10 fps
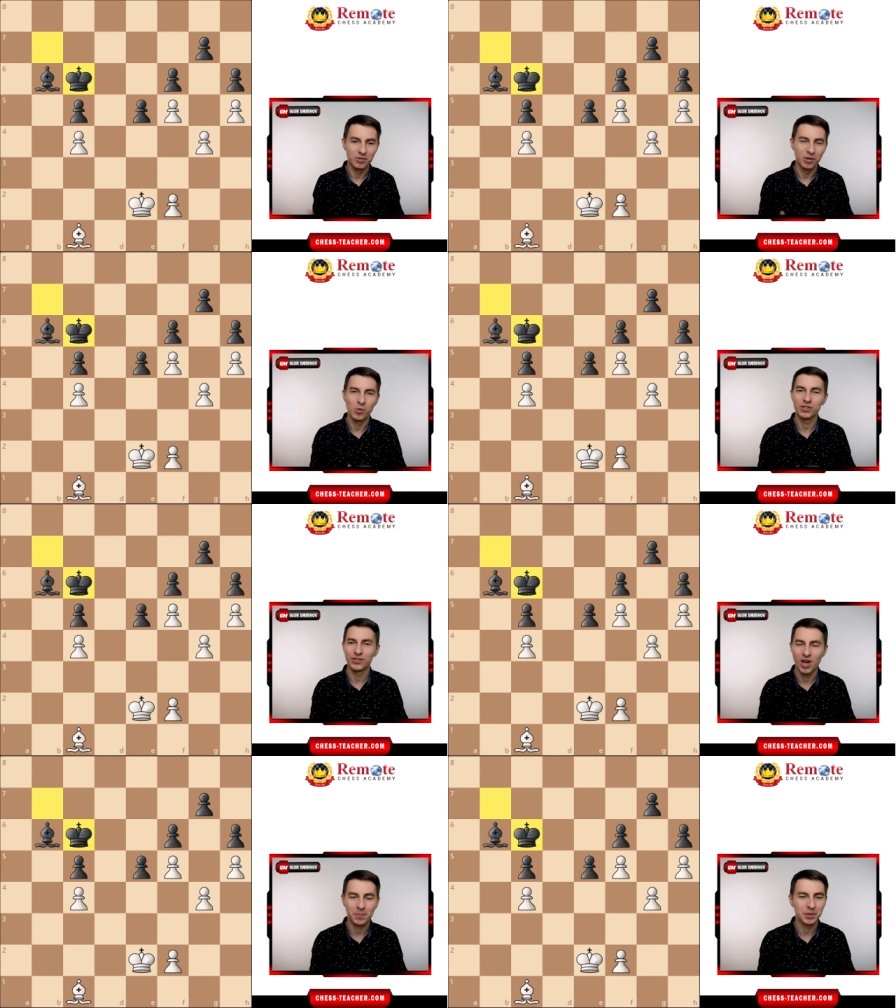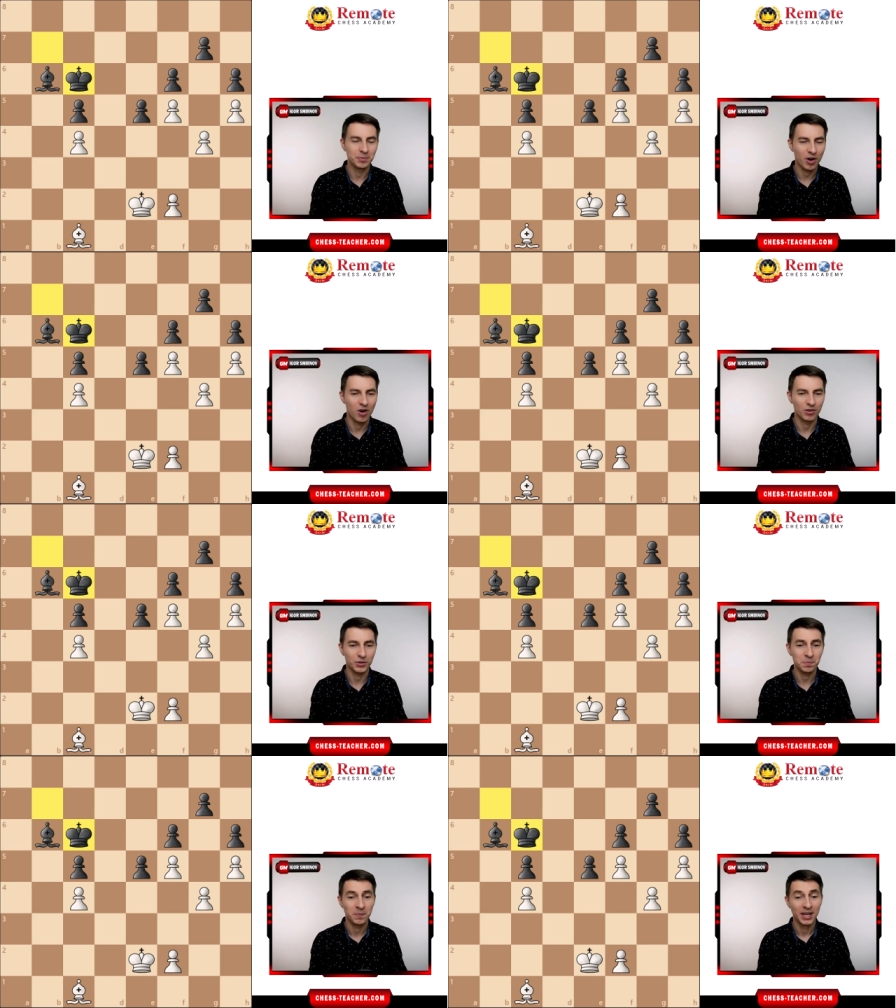was adopted by
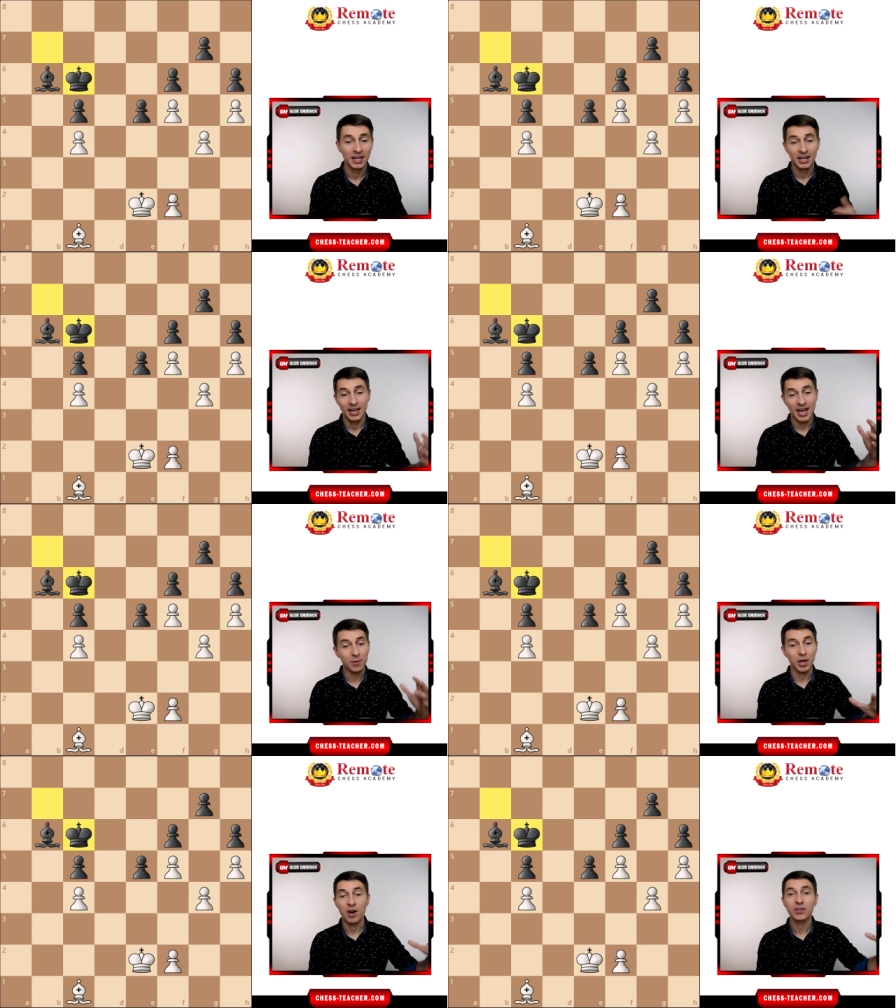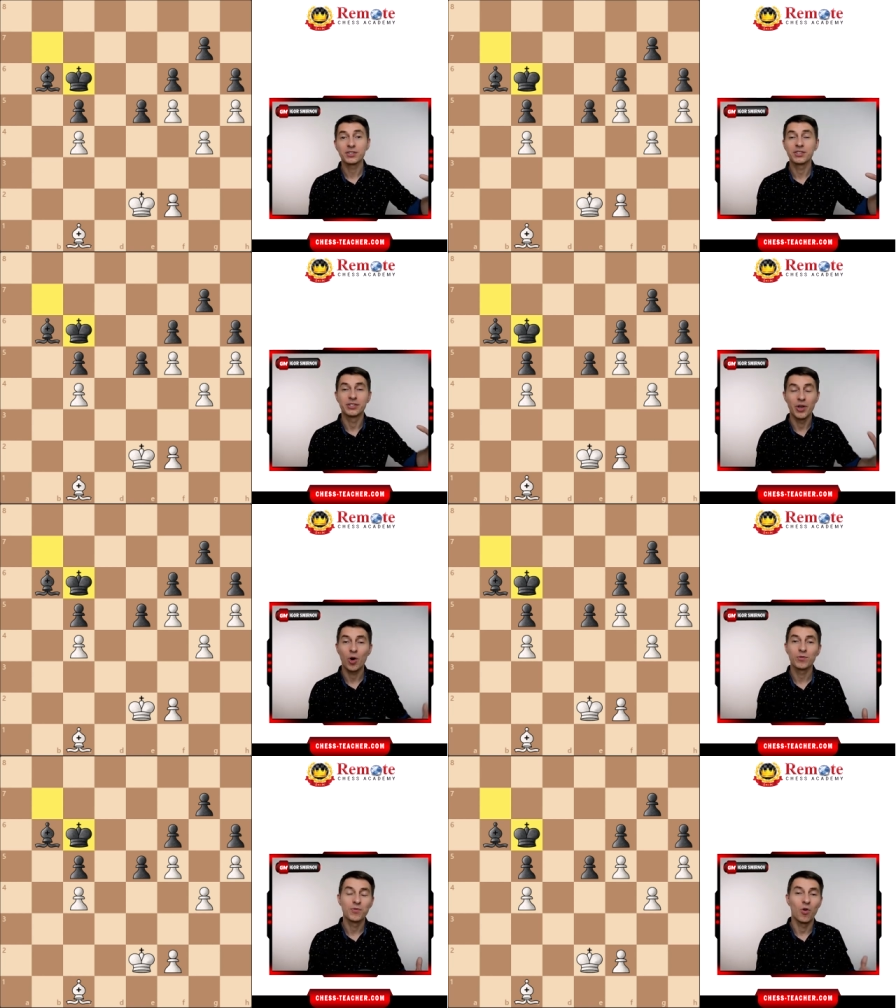Carlsen. Anyway, Carlsen is
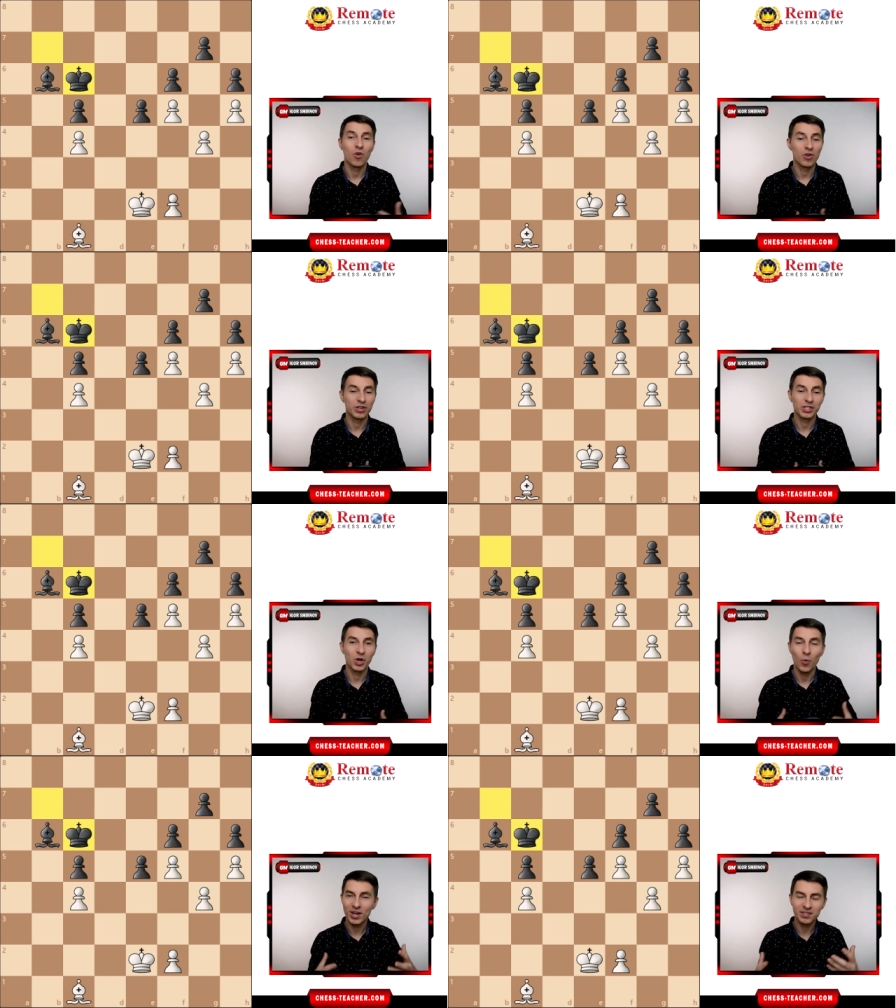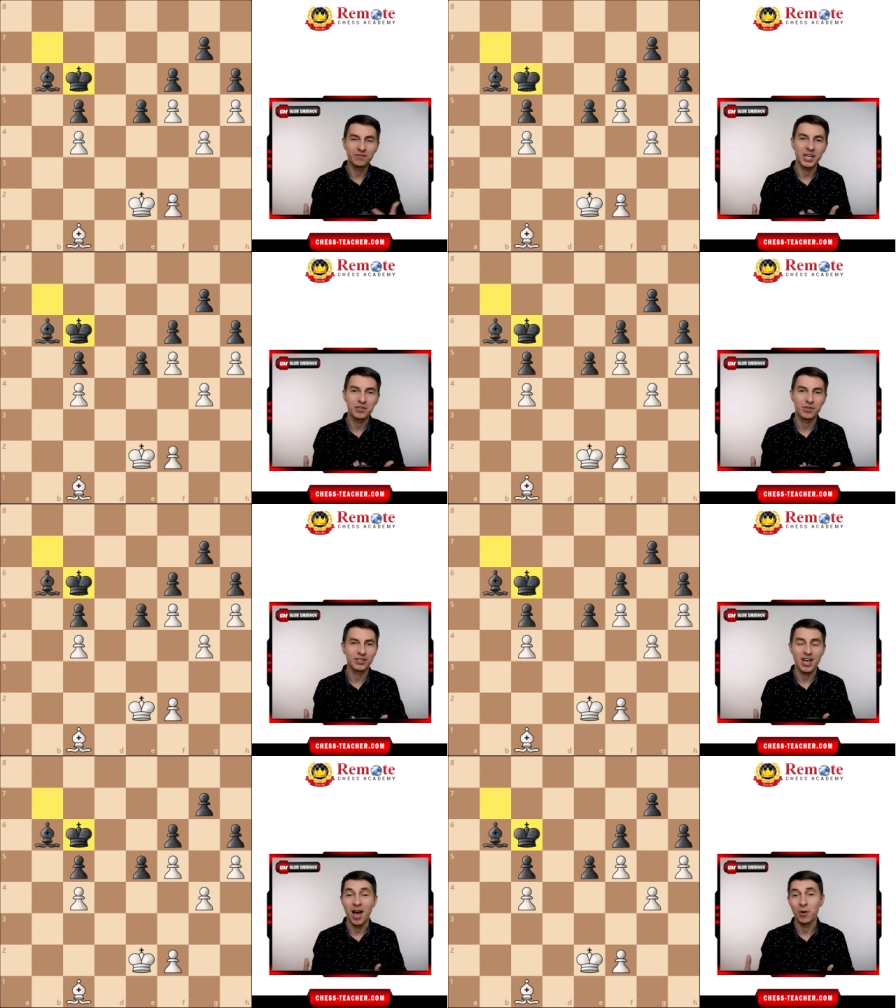known for squeezing
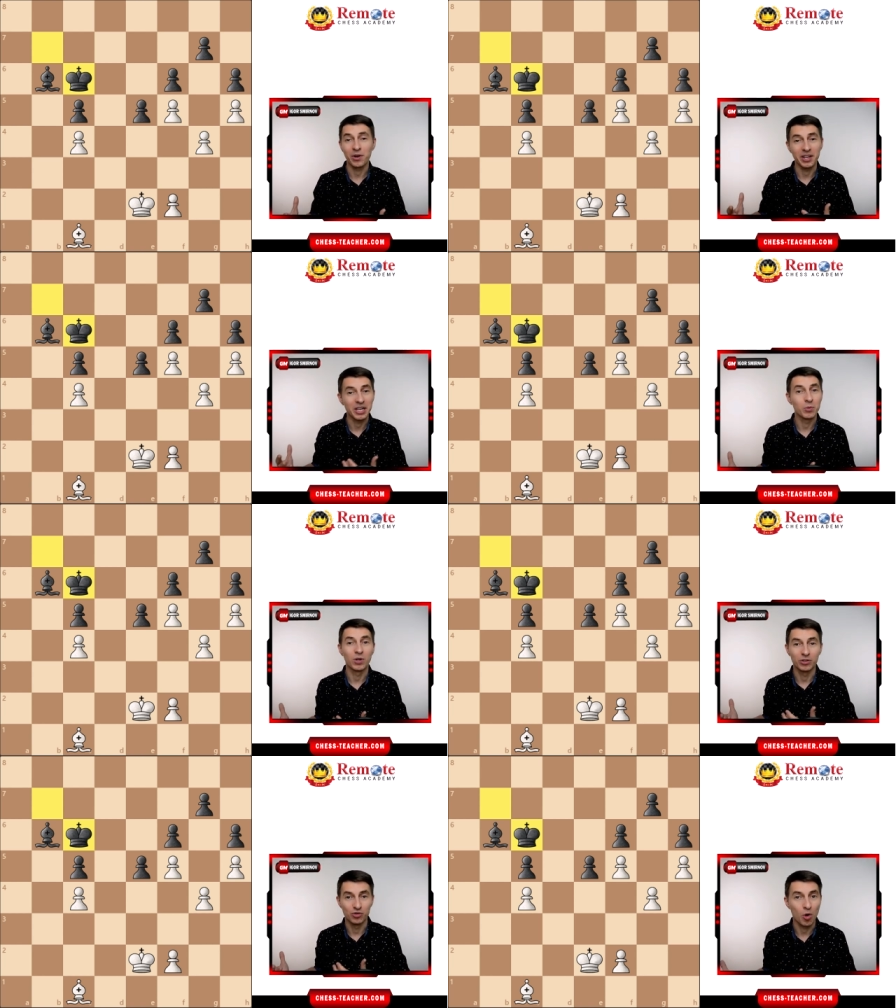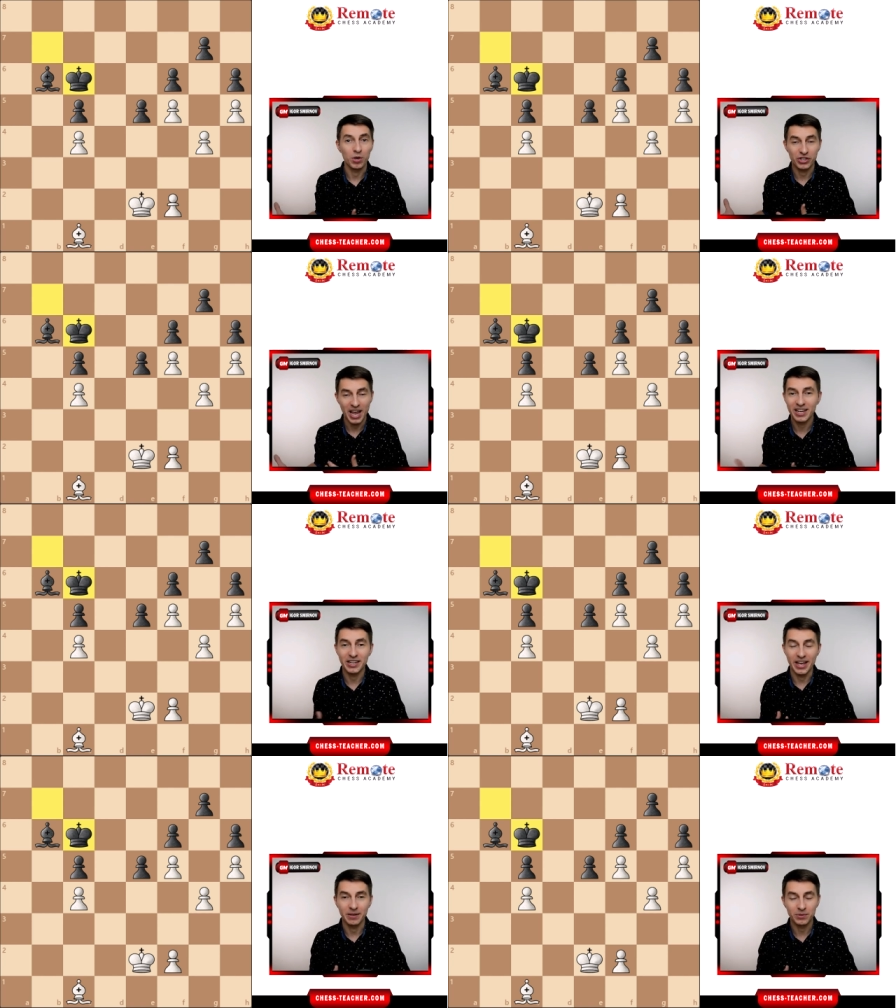victories out of equal drawish
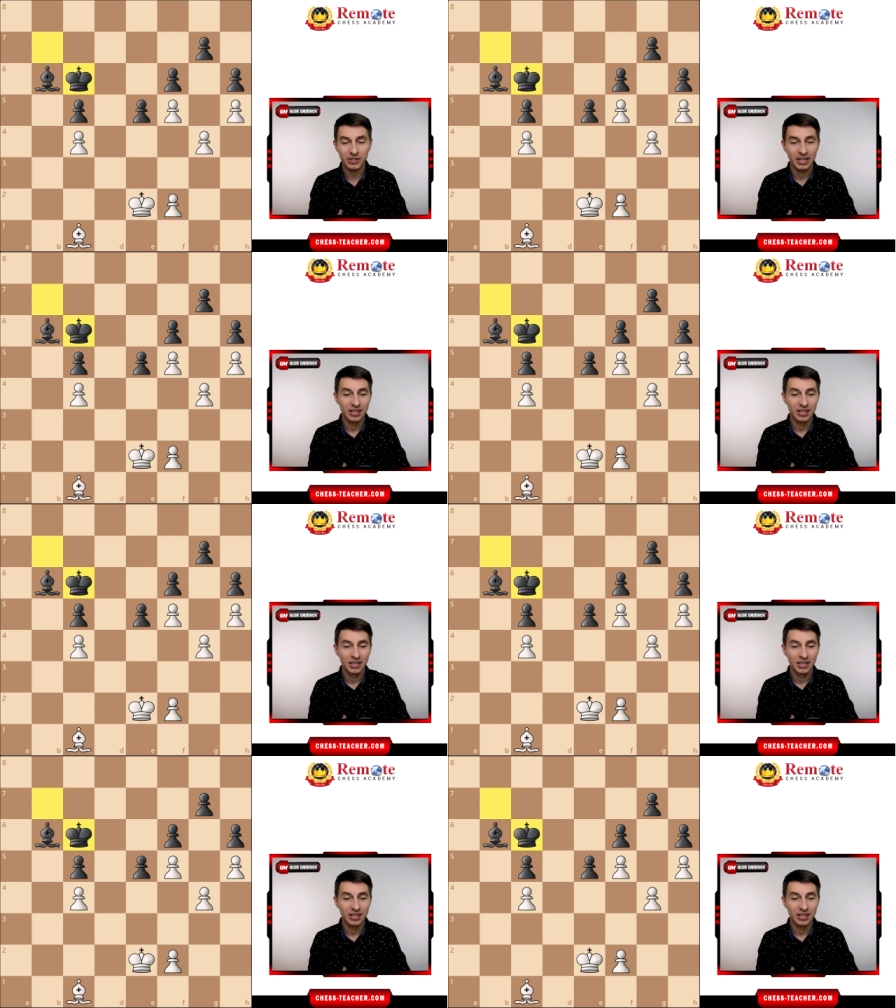endgames,